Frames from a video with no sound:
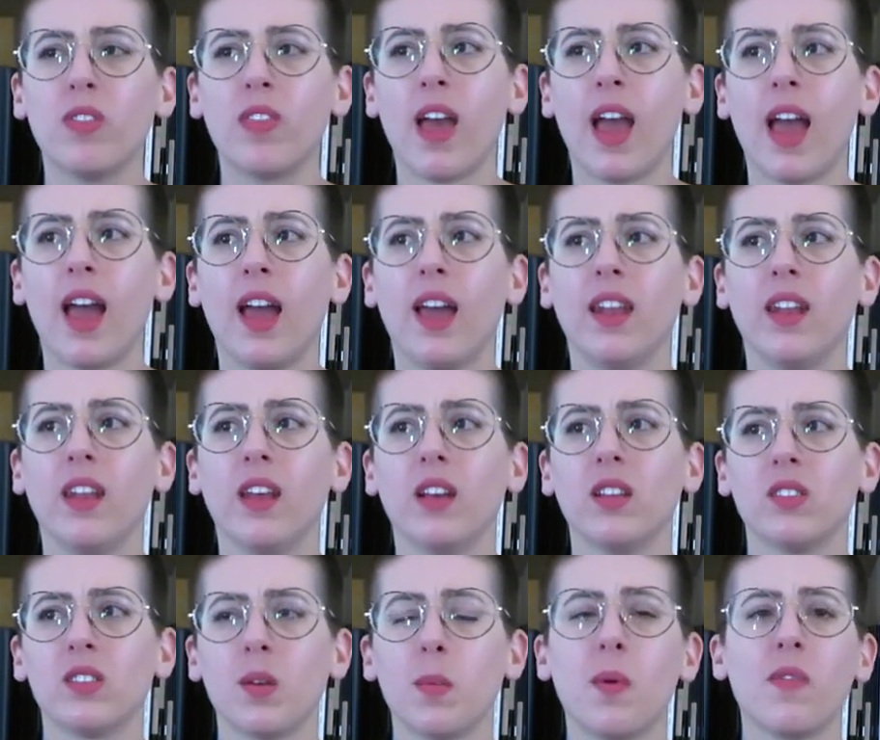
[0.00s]
than
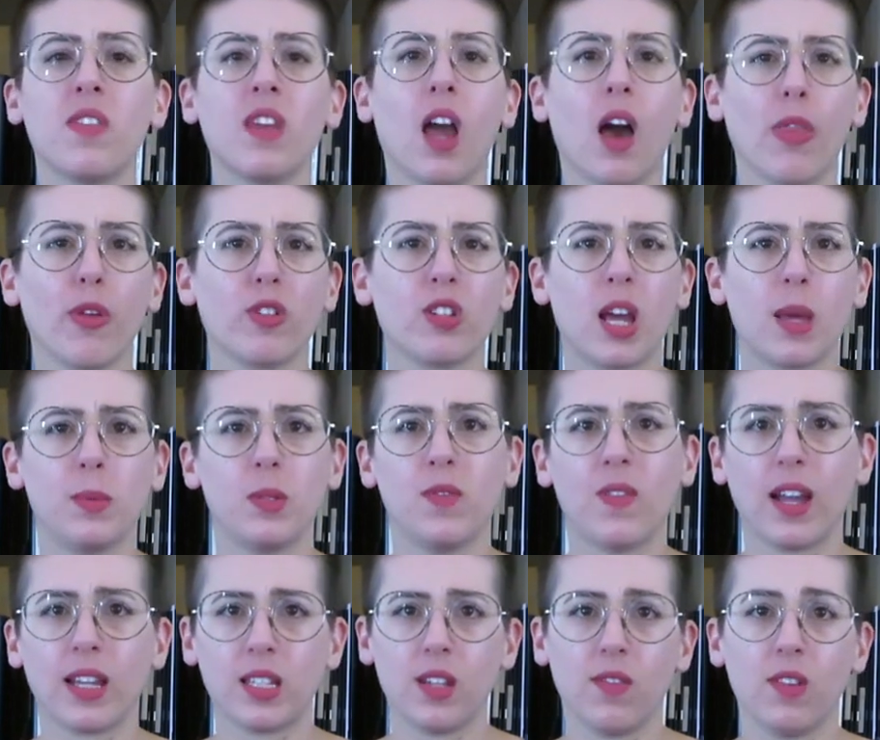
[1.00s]
some of the other types of
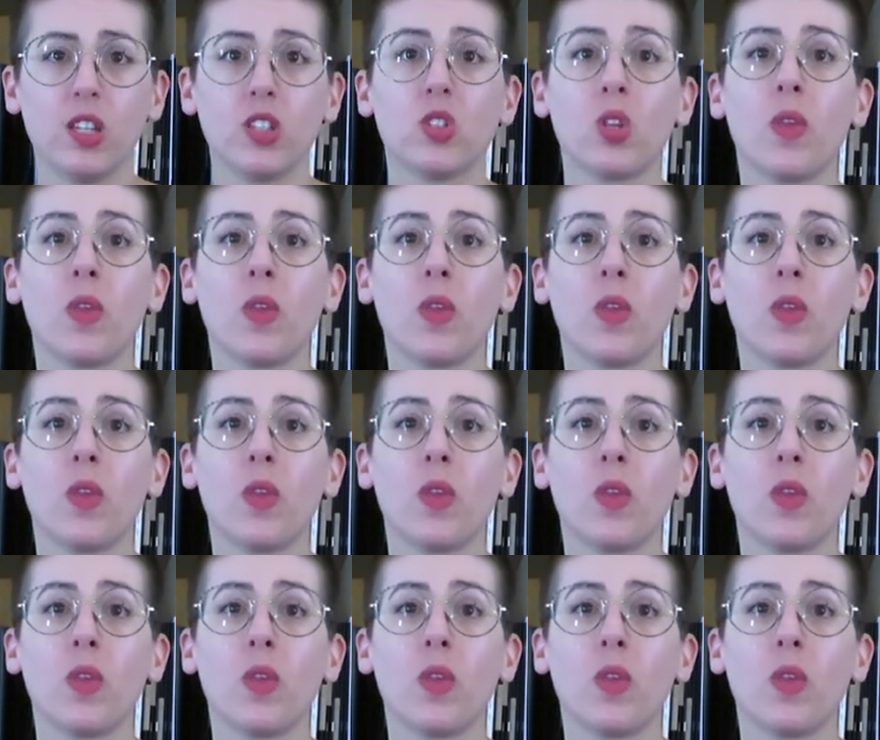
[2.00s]
activities.